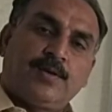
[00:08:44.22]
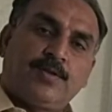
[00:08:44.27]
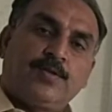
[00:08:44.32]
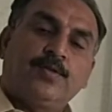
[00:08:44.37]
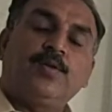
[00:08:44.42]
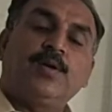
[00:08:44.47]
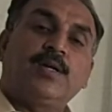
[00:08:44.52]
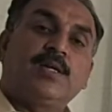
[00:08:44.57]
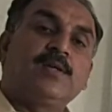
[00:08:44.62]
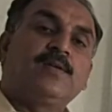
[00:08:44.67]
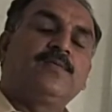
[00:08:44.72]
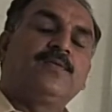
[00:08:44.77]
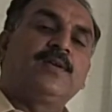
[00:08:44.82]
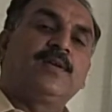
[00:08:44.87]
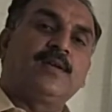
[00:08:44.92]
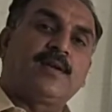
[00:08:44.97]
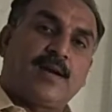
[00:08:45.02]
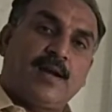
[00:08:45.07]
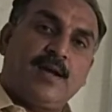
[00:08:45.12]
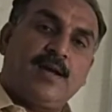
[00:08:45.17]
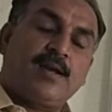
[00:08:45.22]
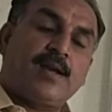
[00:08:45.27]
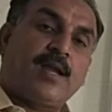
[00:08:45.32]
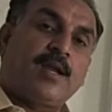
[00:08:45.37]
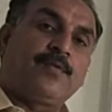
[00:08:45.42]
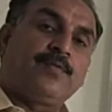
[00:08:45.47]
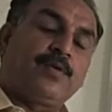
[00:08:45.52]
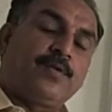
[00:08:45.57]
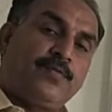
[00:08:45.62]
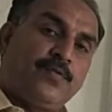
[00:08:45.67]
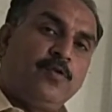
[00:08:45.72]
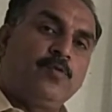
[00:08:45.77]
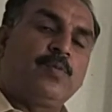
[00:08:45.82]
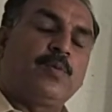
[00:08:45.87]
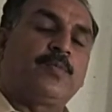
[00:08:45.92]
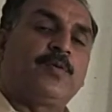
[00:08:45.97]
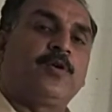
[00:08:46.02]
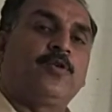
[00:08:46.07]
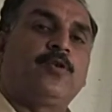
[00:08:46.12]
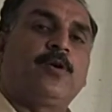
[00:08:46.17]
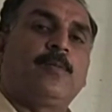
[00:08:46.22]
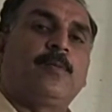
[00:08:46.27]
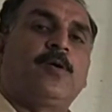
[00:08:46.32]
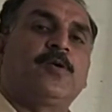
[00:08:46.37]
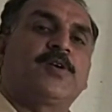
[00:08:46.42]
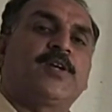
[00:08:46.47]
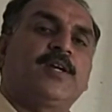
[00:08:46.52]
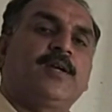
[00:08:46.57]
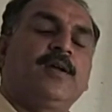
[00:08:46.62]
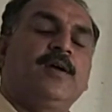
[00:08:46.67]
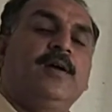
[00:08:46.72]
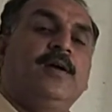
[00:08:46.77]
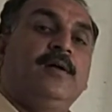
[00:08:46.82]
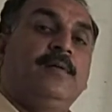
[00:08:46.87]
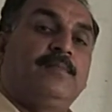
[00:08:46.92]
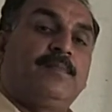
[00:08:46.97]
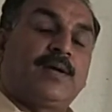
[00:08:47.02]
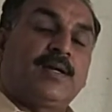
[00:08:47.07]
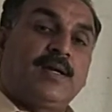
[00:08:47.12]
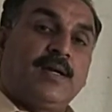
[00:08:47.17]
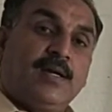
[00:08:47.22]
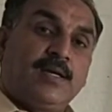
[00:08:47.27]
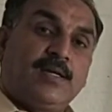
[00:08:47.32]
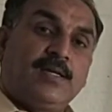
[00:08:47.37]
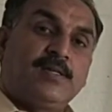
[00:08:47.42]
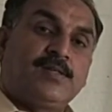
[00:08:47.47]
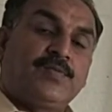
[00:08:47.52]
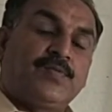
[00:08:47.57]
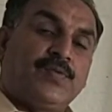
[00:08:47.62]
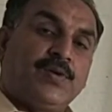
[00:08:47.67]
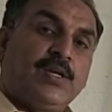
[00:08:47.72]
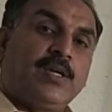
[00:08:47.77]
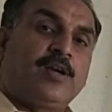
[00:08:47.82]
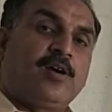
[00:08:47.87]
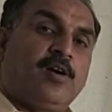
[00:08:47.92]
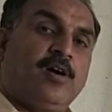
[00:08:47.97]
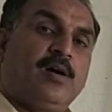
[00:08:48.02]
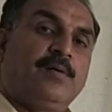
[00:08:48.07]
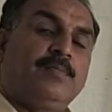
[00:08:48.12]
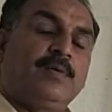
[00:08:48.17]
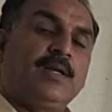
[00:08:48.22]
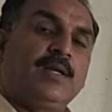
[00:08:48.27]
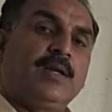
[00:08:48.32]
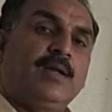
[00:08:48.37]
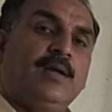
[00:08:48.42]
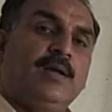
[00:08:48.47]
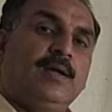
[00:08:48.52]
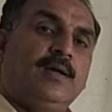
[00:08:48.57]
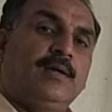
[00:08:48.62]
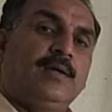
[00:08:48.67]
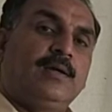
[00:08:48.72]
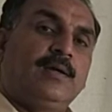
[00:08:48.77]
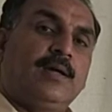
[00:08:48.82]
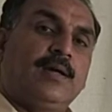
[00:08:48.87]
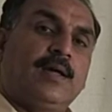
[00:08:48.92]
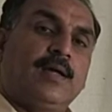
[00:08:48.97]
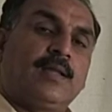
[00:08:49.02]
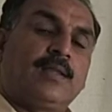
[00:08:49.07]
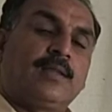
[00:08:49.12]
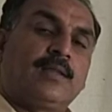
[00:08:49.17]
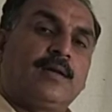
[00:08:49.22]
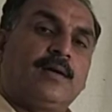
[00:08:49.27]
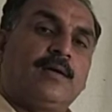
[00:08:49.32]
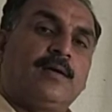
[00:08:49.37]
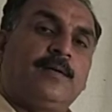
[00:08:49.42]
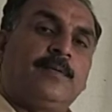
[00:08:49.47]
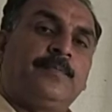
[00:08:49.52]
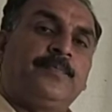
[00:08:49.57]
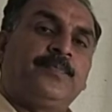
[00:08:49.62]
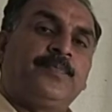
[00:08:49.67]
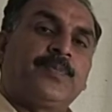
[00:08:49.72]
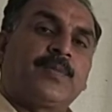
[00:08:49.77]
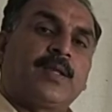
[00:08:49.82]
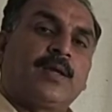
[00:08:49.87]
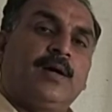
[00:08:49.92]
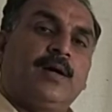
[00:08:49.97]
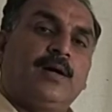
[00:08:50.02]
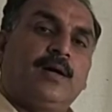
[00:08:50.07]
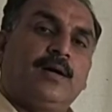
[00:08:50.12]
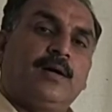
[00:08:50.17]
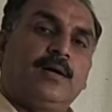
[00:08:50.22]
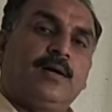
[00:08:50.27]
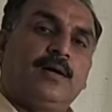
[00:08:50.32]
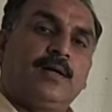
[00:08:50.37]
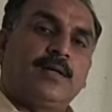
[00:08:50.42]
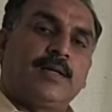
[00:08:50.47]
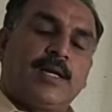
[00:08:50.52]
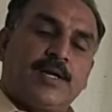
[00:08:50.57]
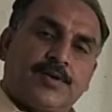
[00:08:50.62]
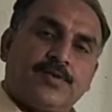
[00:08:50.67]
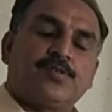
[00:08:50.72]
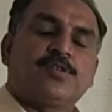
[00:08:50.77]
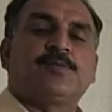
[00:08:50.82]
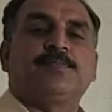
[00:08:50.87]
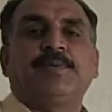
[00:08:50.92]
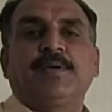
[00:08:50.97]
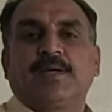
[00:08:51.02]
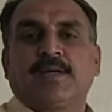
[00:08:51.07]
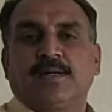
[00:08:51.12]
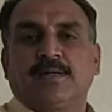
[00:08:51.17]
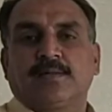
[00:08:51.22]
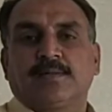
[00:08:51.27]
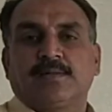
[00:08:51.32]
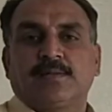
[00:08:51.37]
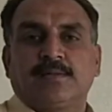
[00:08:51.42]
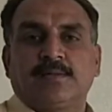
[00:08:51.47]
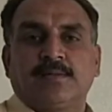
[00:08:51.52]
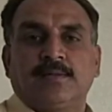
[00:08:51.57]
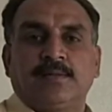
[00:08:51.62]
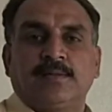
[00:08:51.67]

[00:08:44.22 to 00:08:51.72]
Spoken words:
Though it is very rare and very few people know about it, but it is very common in the native speakers.